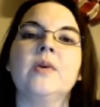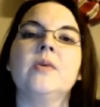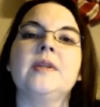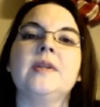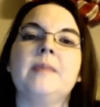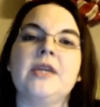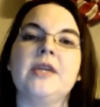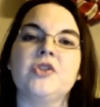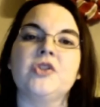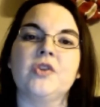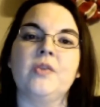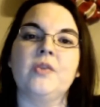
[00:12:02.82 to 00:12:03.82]
going to make
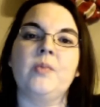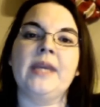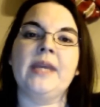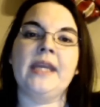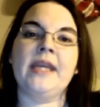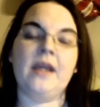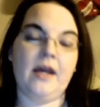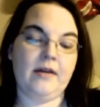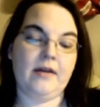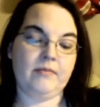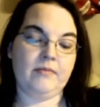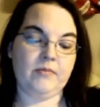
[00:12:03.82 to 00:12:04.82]
sure that
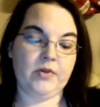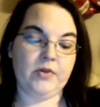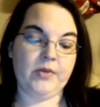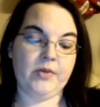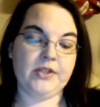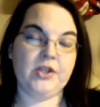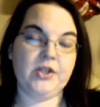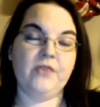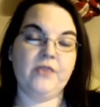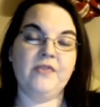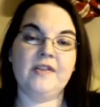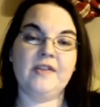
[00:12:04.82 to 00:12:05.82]
we're going to go
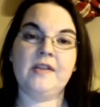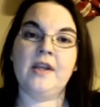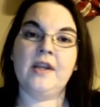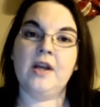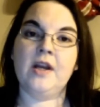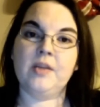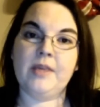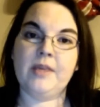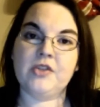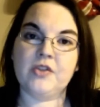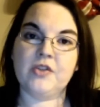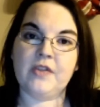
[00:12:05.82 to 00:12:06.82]
visit an
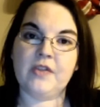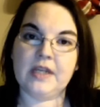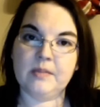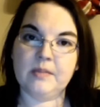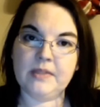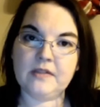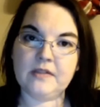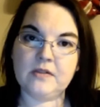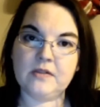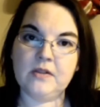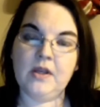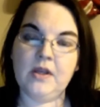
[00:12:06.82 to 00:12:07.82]
occupational therapist.
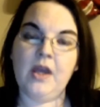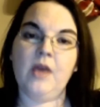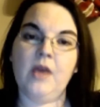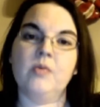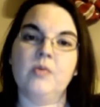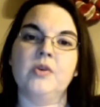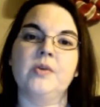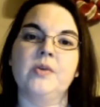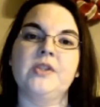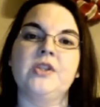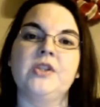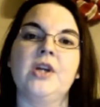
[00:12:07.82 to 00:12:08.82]
We're going
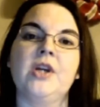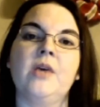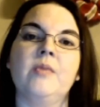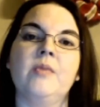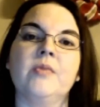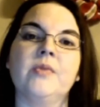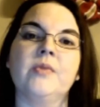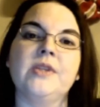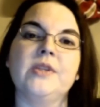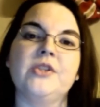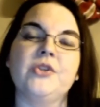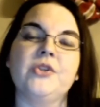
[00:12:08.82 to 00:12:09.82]
to go and we're
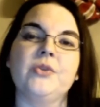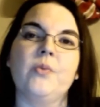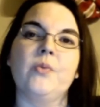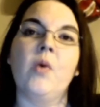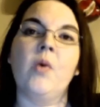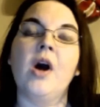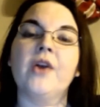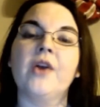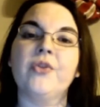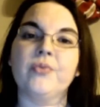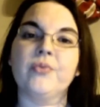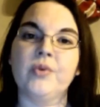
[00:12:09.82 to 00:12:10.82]
going to walk
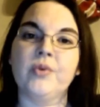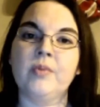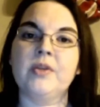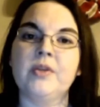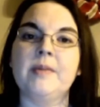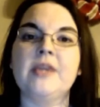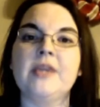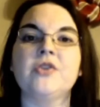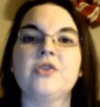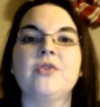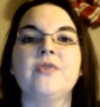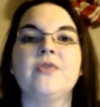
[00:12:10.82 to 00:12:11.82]
through. I'm going to make
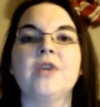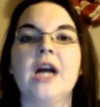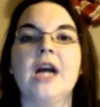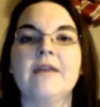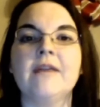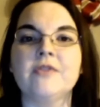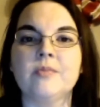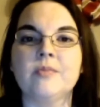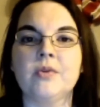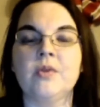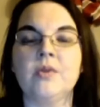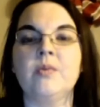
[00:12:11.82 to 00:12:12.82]
sure you feel
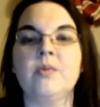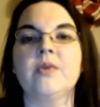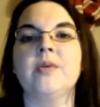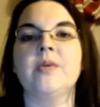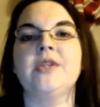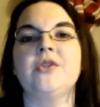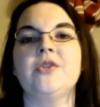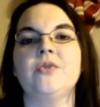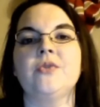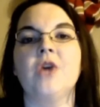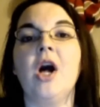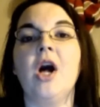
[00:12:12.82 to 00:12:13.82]
comfortable. We're going to
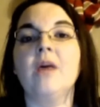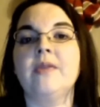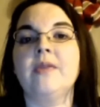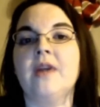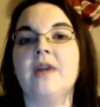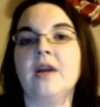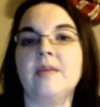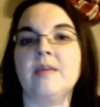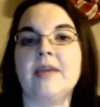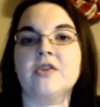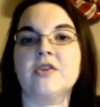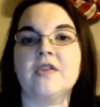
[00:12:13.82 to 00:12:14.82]
talk with the
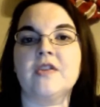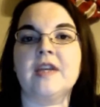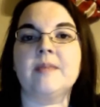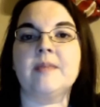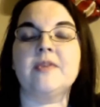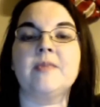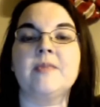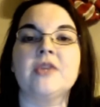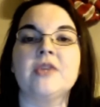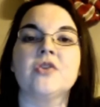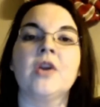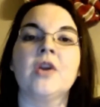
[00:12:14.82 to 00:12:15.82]
occupational therapist, make
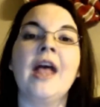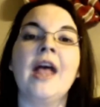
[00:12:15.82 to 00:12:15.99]
sure